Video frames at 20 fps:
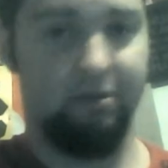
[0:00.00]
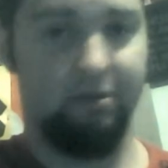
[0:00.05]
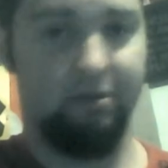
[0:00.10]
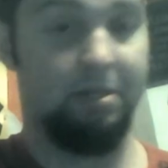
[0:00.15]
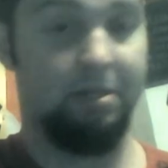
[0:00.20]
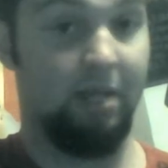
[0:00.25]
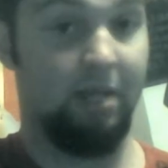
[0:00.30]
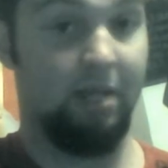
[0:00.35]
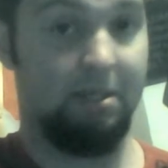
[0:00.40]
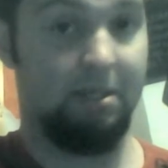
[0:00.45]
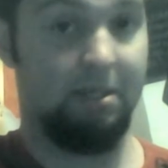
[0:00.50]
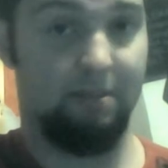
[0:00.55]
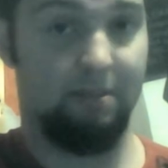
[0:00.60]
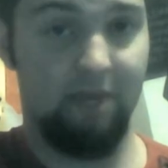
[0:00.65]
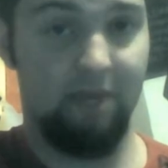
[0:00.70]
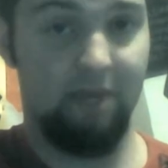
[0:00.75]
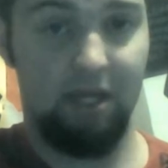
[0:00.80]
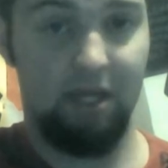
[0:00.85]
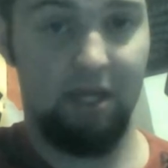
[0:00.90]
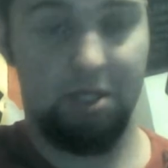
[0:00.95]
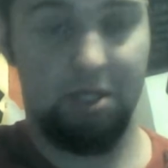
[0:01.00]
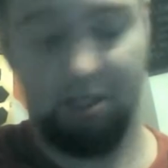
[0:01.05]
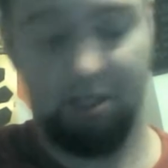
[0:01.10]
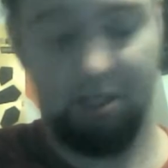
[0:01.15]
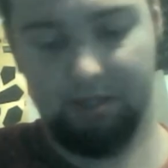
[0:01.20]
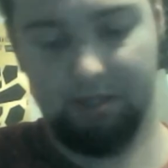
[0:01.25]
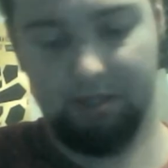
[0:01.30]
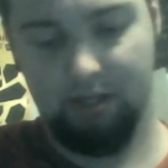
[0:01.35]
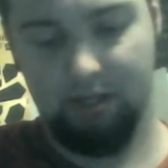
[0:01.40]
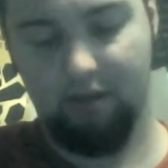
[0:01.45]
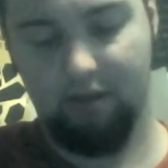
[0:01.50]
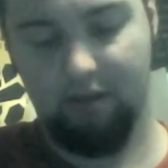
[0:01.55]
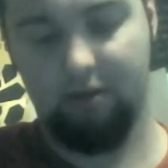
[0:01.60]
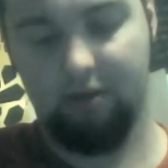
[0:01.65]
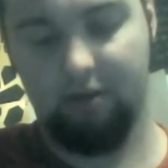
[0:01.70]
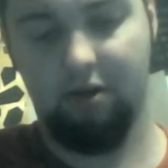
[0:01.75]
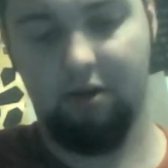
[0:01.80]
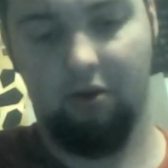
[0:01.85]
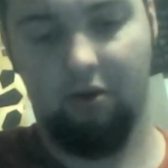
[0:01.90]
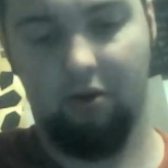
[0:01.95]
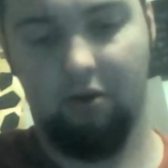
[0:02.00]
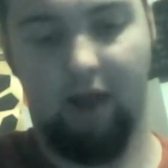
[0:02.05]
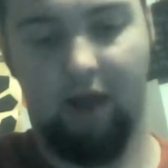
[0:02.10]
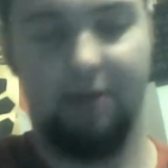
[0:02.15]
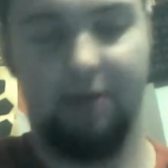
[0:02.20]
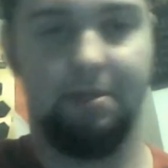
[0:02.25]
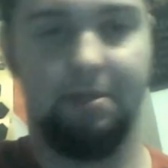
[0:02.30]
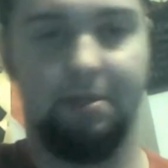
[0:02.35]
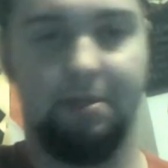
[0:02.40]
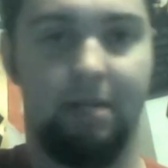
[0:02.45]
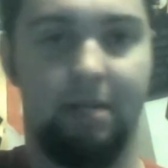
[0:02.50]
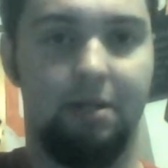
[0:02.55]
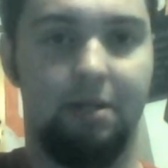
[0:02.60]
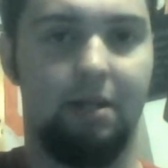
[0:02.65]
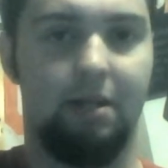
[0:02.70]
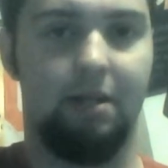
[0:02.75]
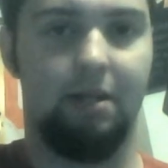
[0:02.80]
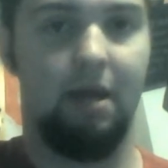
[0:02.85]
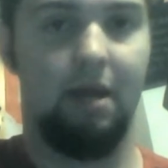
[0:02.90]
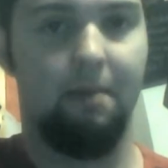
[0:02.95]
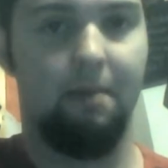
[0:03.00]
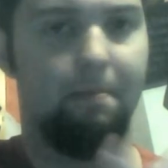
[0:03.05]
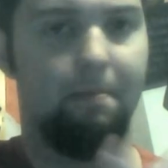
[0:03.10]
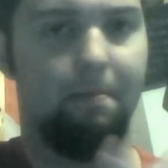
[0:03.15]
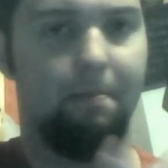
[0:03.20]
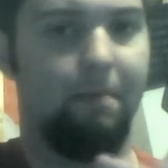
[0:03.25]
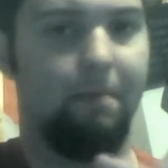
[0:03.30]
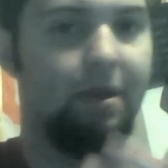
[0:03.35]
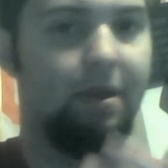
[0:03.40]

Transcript: criticizing me, she decide you know I decided to kind of